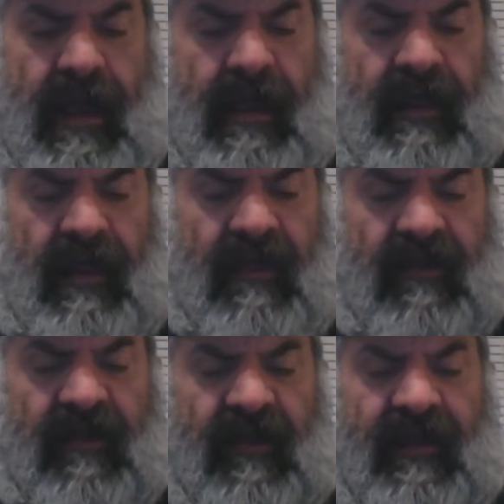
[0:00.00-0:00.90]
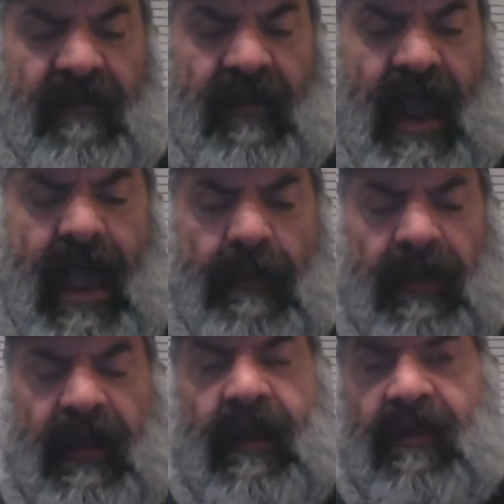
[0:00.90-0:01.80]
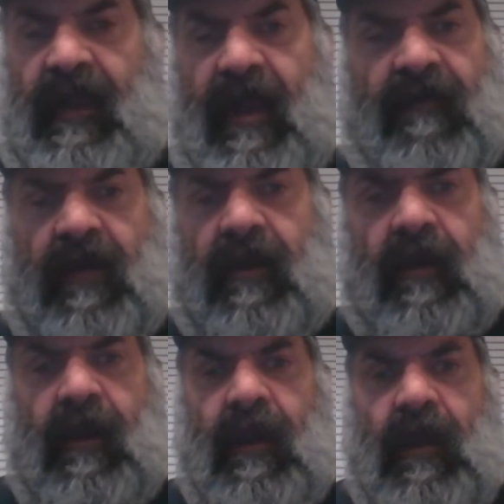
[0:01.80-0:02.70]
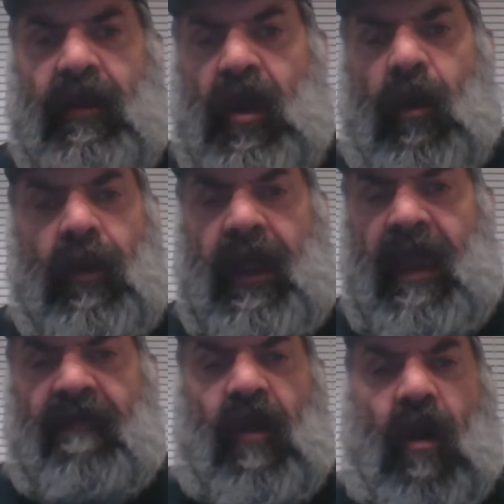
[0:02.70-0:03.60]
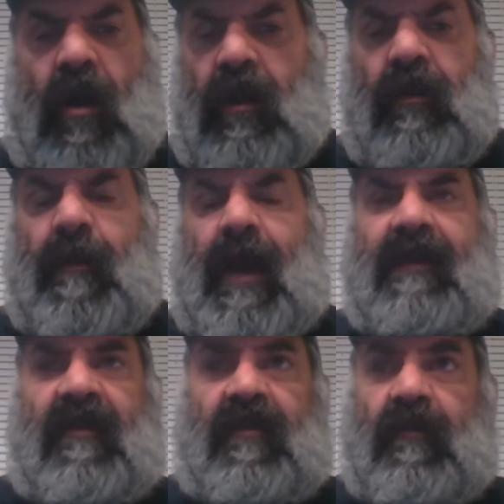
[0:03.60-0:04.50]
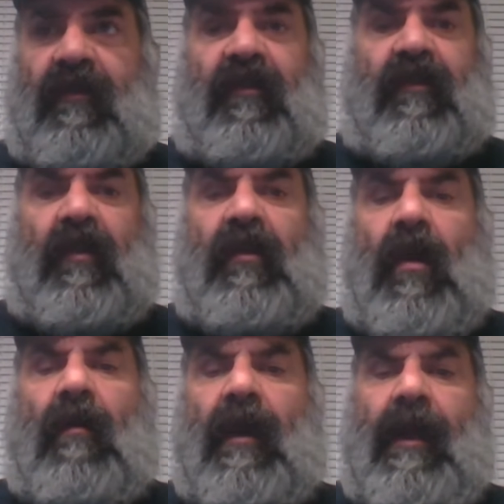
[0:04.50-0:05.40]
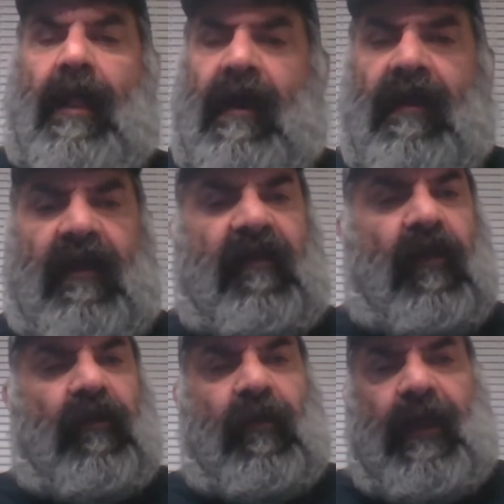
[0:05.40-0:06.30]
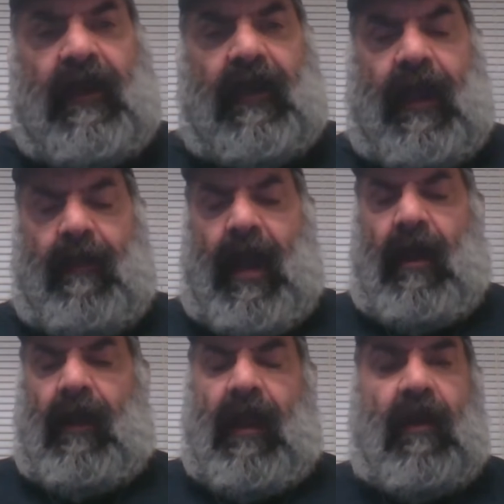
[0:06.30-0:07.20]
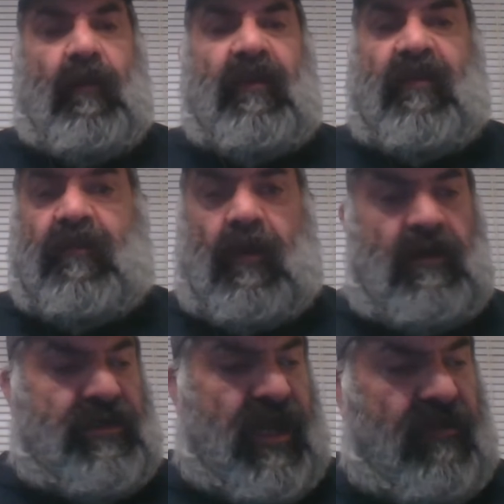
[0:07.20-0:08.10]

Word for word: it, it, just never happened. They they never. No one ever argued about this. It was just no. Then social media came out, and then we just started